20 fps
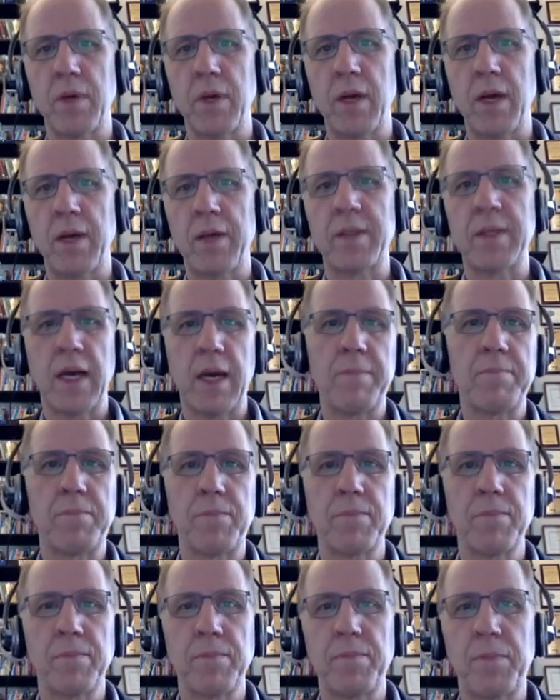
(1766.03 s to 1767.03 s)
at
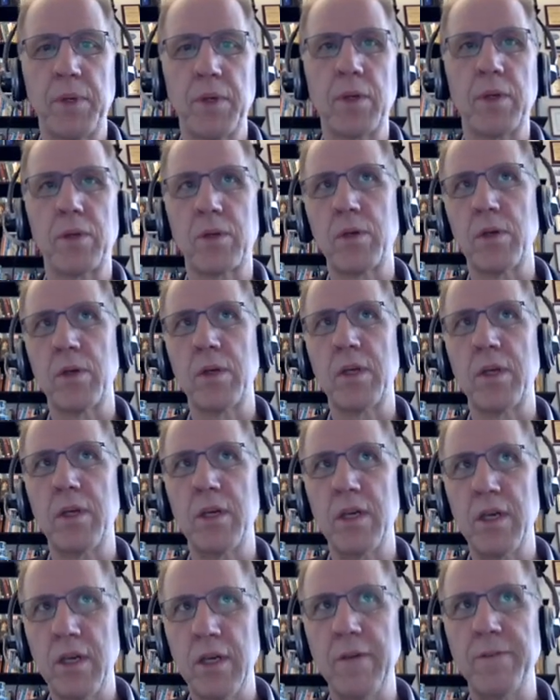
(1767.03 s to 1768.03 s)
time period
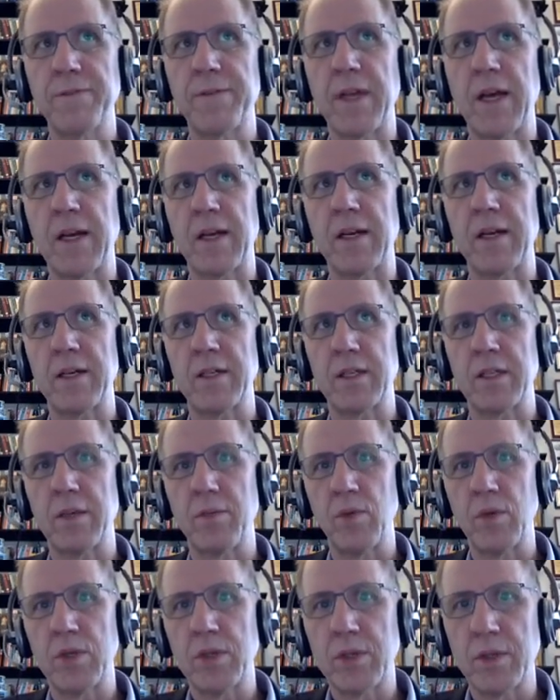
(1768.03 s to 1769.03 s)
30, if that
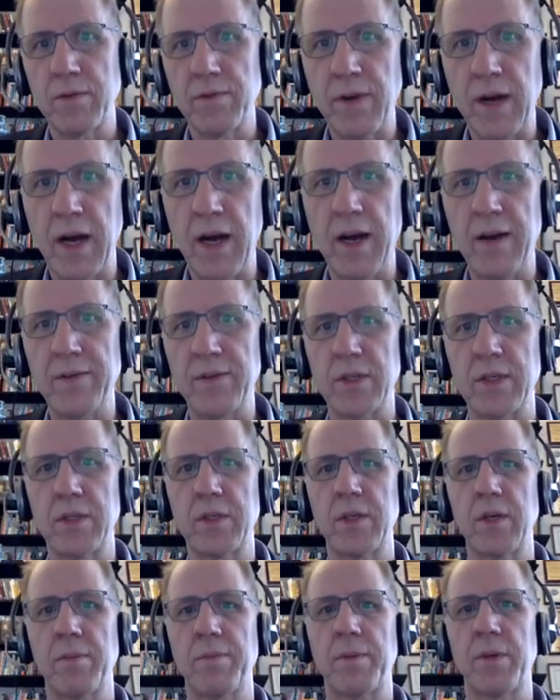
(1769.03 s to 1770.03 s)
customer survives
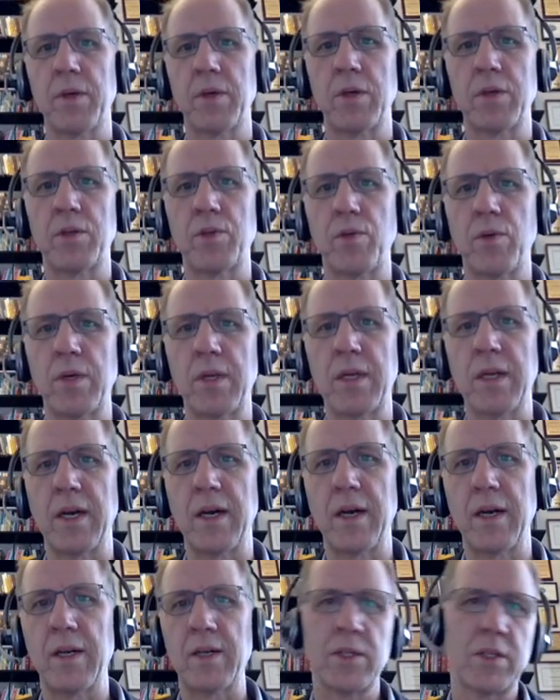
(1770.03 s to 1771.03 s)
until period
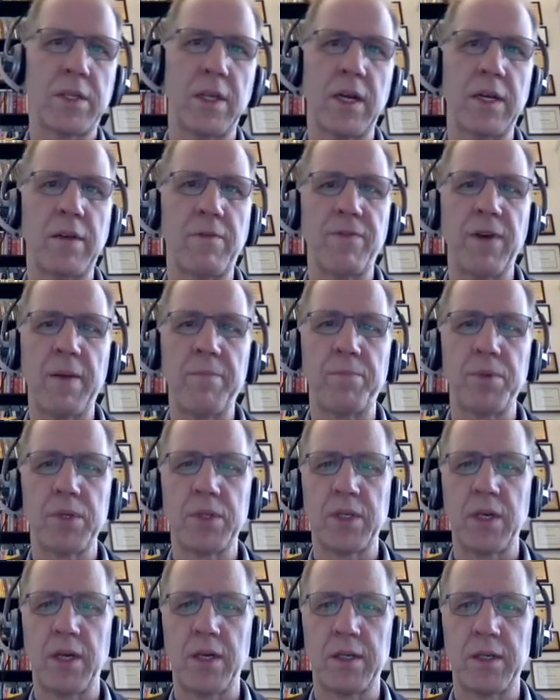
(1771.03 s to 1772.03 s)
29, is
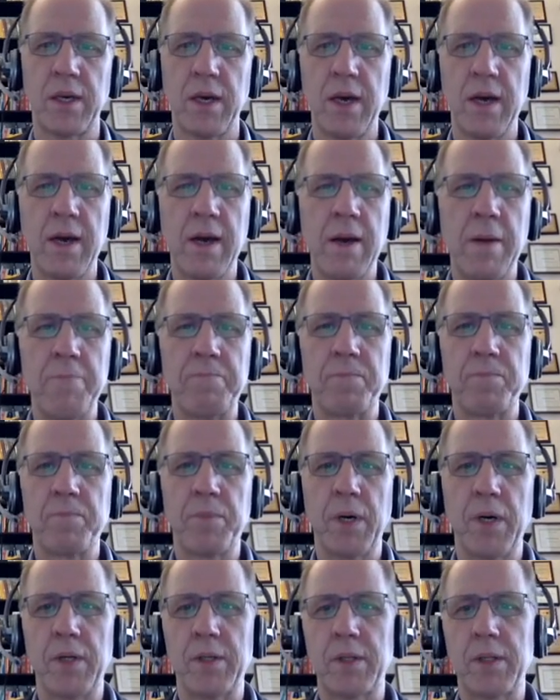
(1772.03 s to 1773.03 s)
95%.
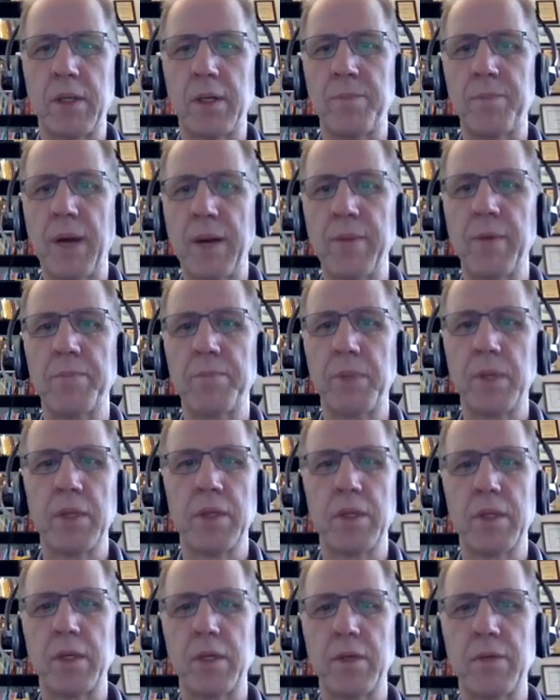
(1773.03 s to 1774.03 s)
But the
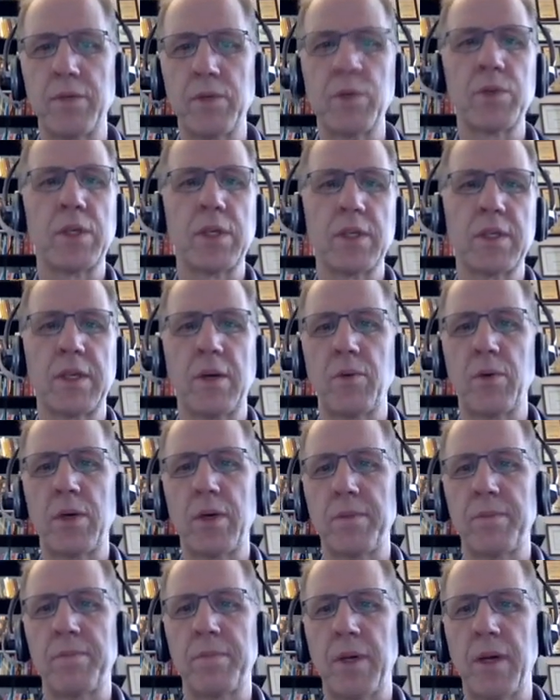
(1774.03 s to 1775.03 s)
probability of losing someone
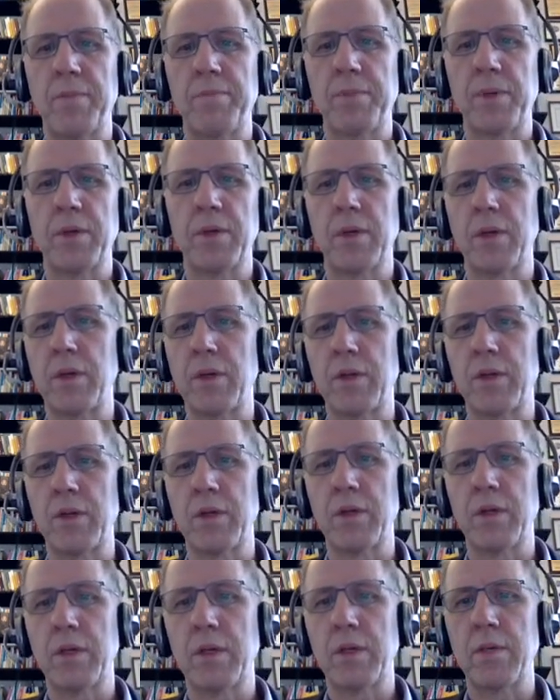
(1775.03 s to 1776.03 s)
at period
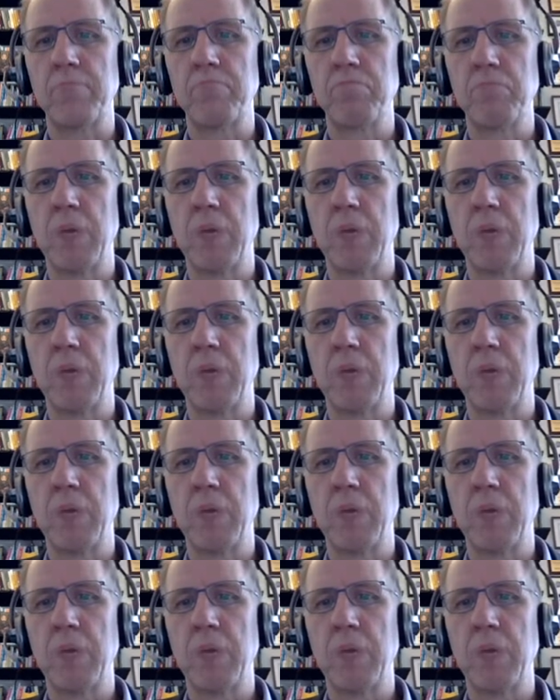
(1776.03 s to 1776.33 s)
30